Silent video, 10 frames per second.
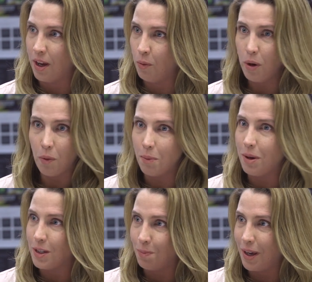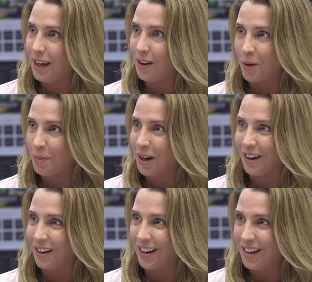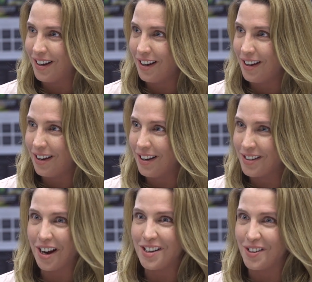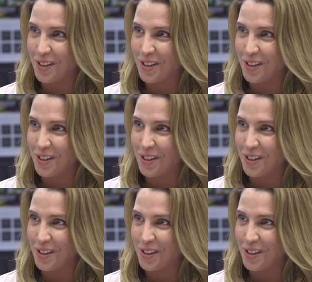We want to be as big or bigger as Kaiser